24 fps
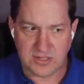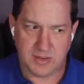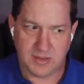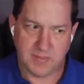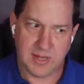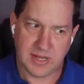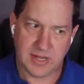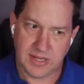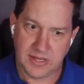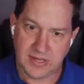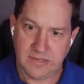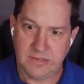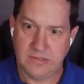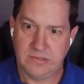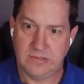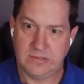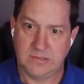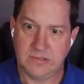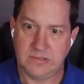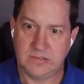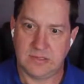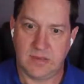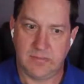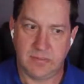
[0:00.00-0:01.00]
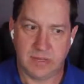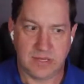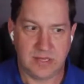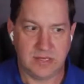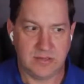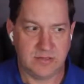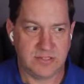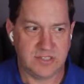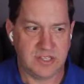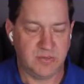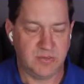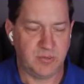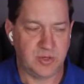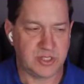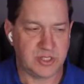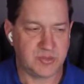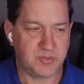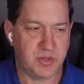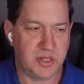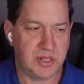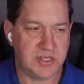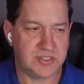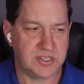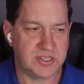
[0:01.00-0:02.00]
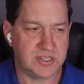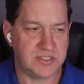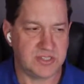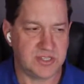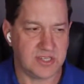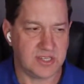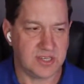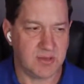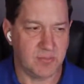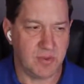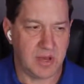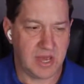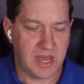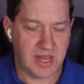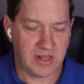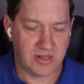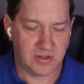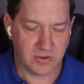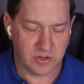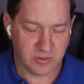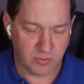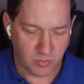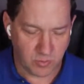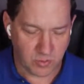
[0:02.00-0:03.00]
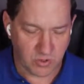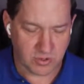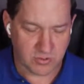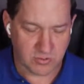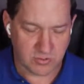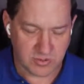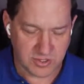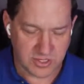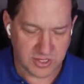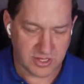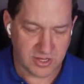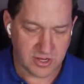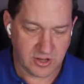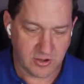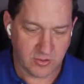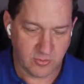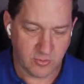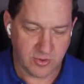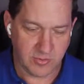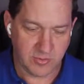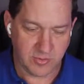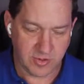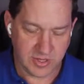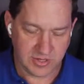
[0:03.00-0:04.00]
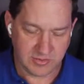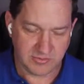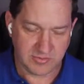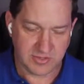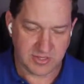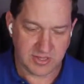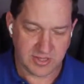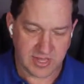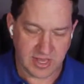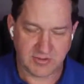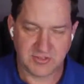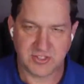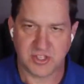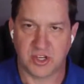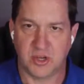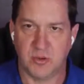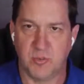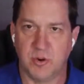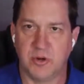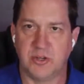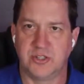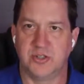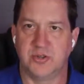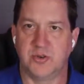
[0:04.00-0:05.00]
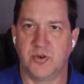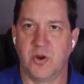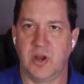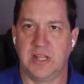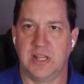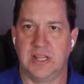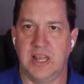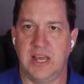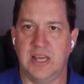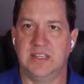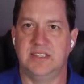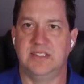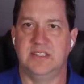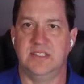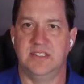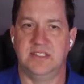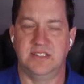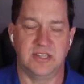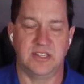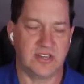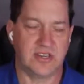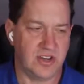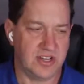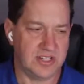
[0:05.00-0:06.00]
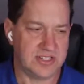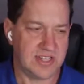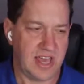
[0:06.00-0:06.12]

I'm not gonna use C++ because the compiler at work, that was a commercial grade license that cost